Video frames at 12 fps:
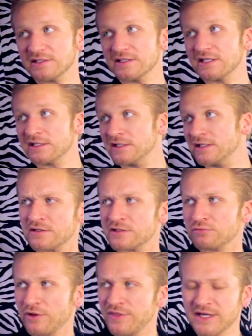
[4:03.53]
anything.
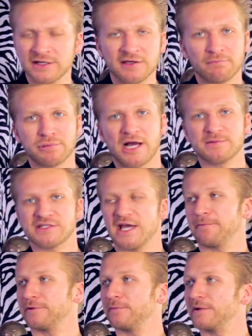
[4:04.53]
That's one thing I'll give props to
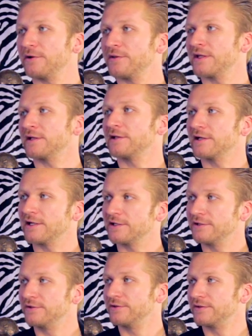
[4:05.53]
Apple about. They'll, uh,
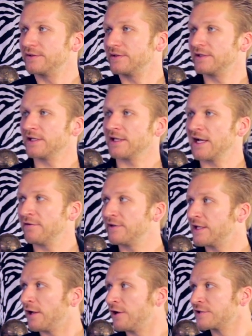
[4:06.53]
they'll have
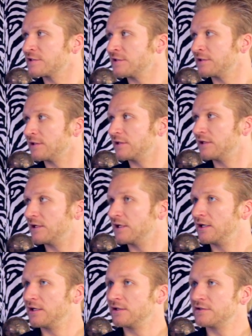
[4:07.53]
that. Also,
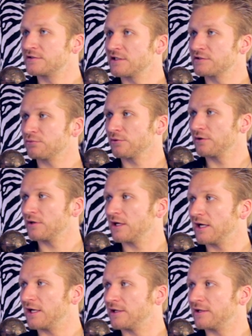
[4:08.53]
since we're
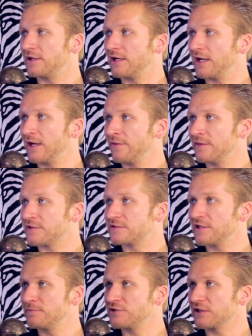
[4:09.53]
uh, on the
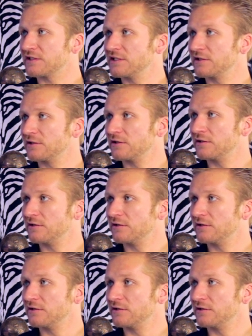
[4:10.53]
subject here,